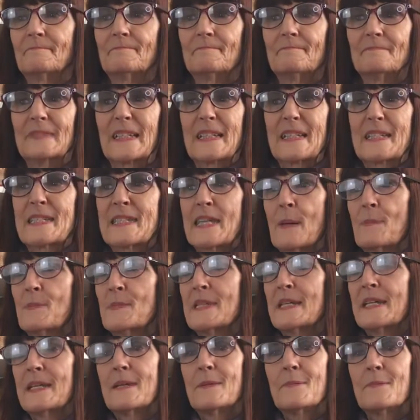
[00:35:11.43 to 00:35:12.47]

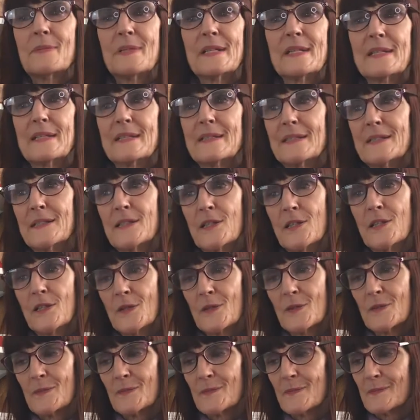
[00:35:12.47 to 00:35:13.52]
accepting, being, you know,
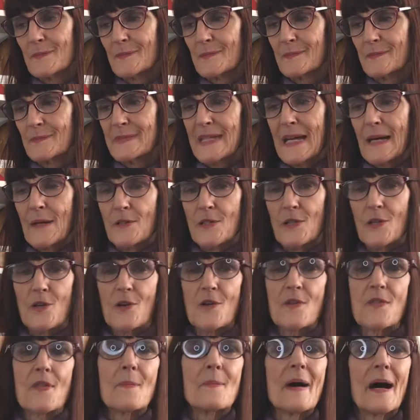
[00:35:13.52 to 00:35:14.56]
down to
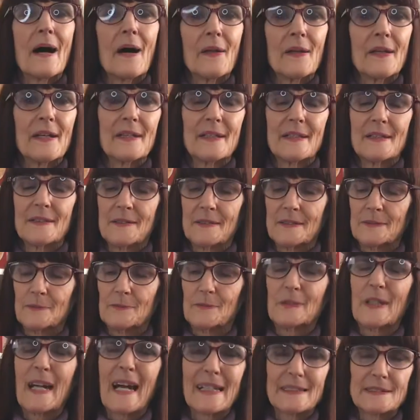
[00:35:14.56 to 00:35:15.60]
earth about it,
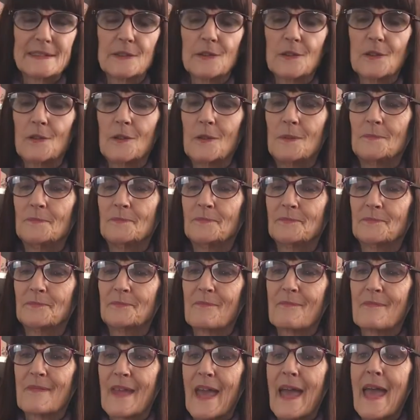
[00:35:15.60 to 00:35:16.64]
practical.
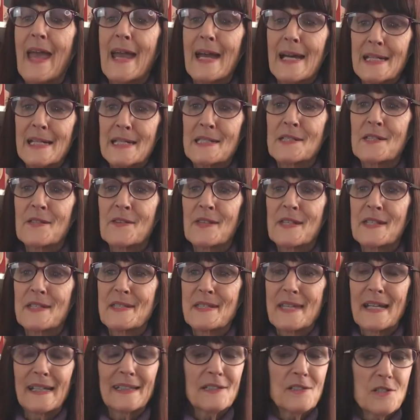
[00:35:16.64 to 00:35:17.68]
And the
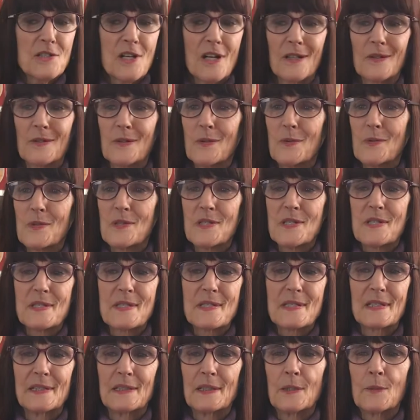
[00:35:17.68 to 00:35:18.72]
second chakra, which
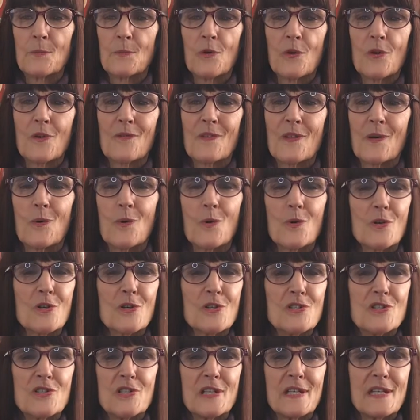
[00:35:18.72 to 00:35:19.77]
is a little more of the
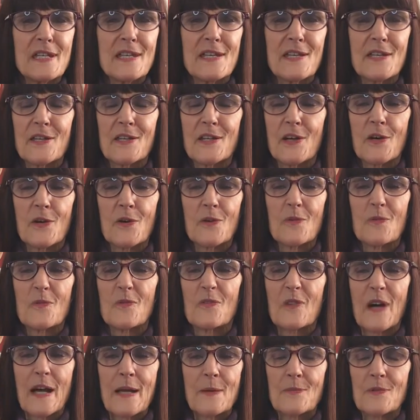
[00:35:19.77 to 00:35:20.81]
orangey, you know,
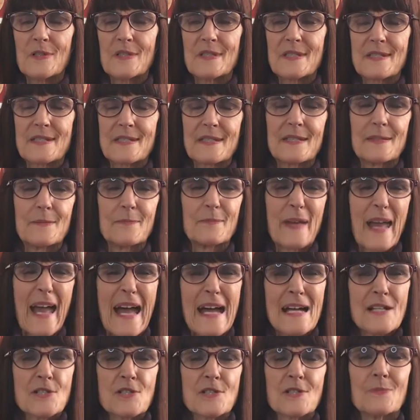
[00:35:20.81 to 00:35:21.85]
vibrance and
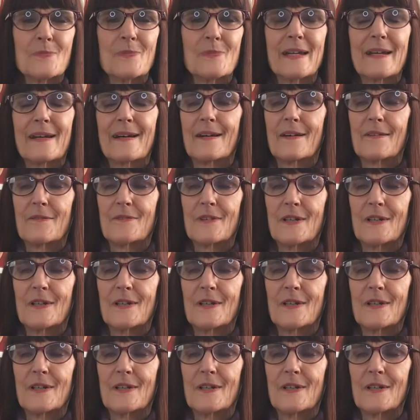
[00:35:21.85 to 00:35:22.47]
passion we have